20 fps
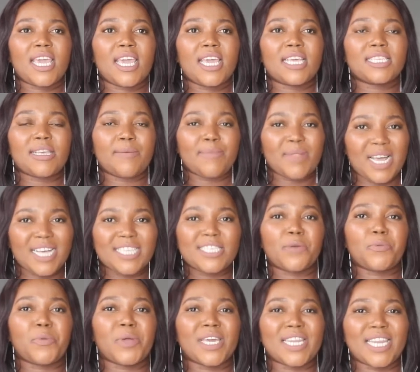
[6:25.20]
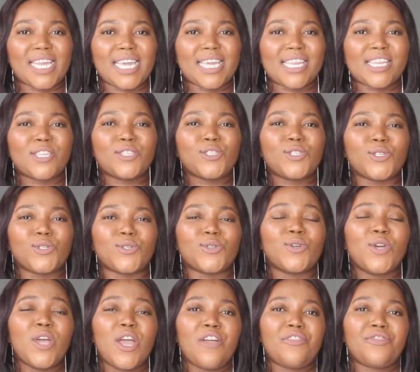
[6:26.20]
something else that we're going to get
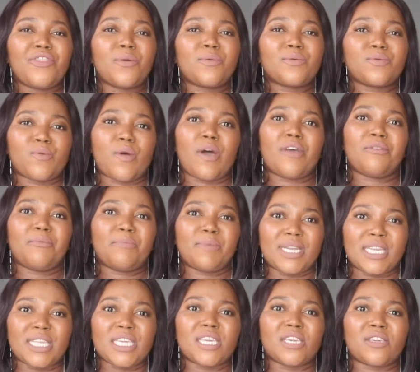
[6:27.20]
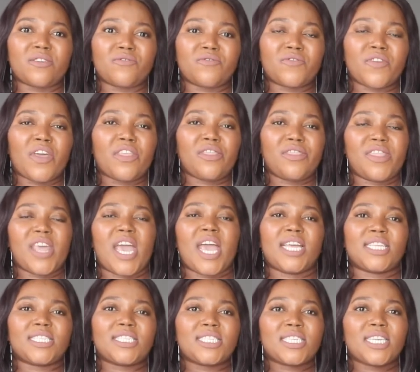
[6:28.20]
into, they would rather believe
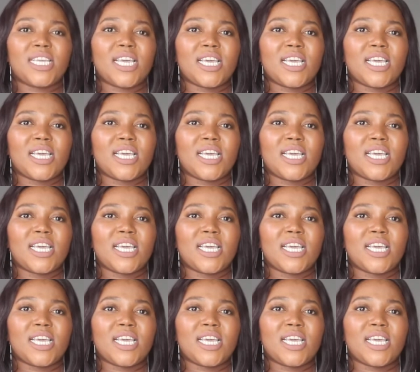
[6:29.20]
that,